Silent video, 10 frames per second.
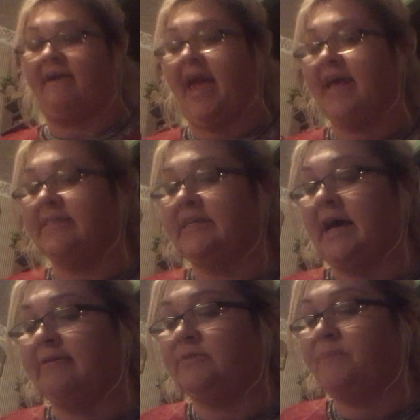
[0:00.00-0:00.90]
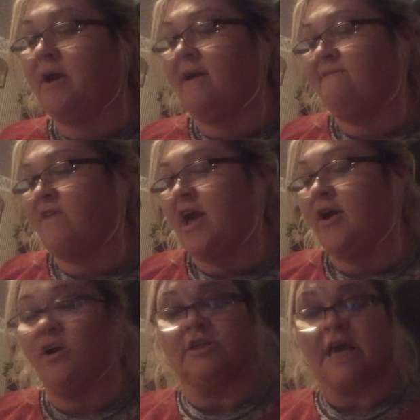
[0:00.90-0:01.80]
hands up, spirit
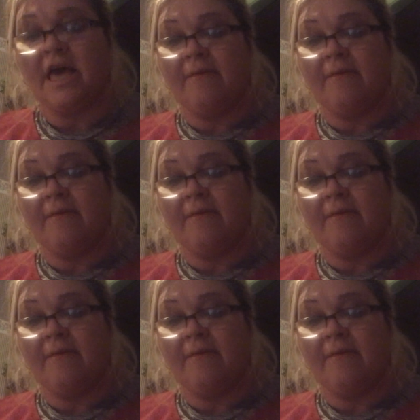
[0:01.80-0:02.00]
fingers.